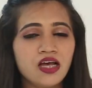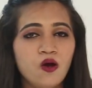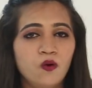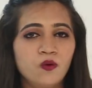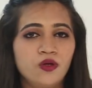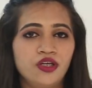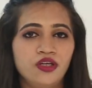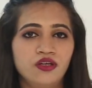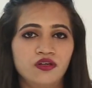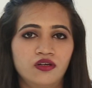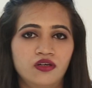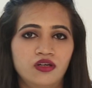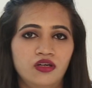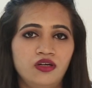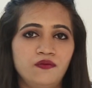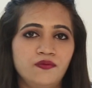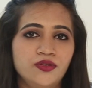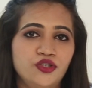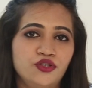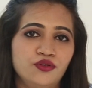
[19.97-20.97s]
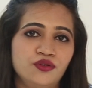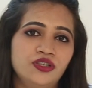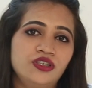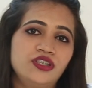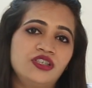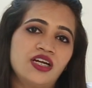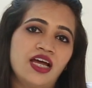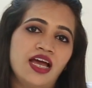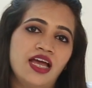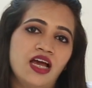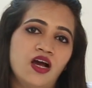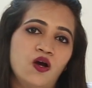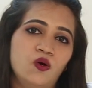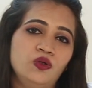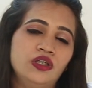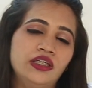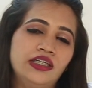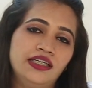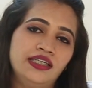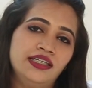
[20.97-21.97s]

out here which you can try out